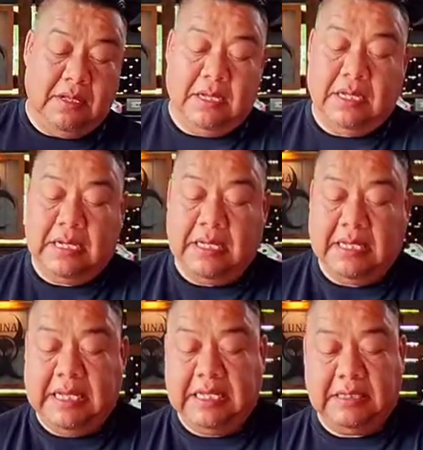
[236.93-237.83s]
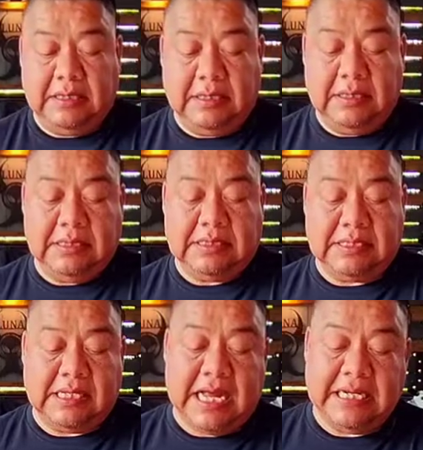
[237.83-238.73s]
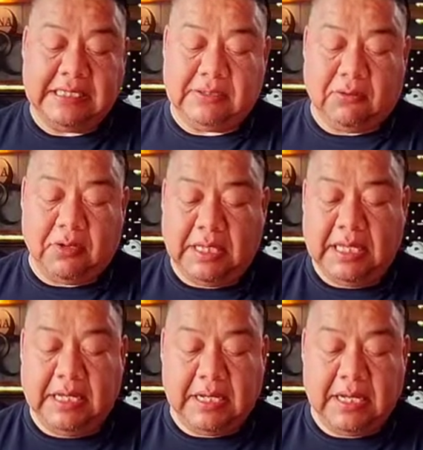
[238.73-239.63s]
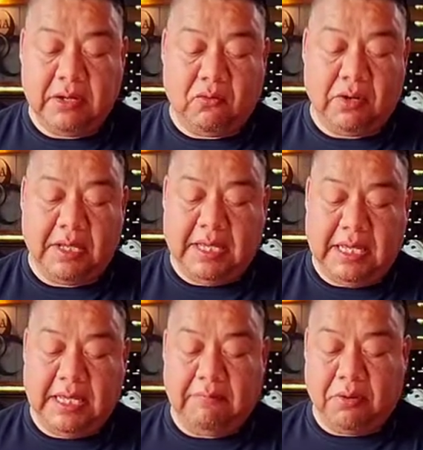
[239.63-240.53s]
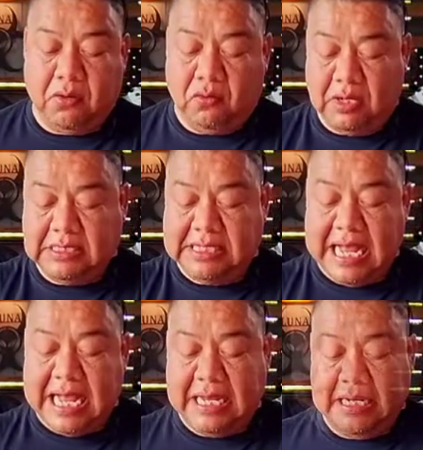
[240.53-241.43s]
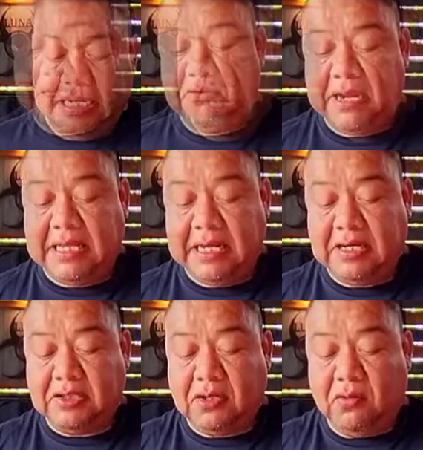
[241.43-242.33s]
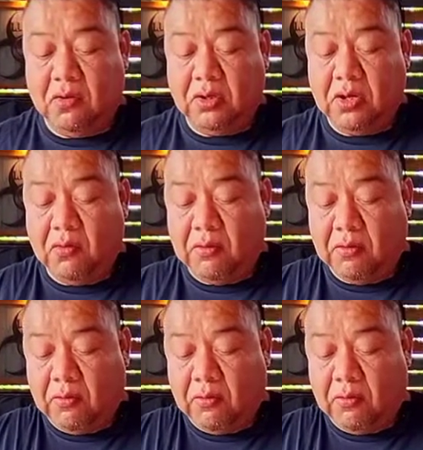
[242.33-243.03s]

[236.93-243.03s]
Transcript: uh, the slice or the cut where the uh, bone was at. Slice it right there so we'll know what we're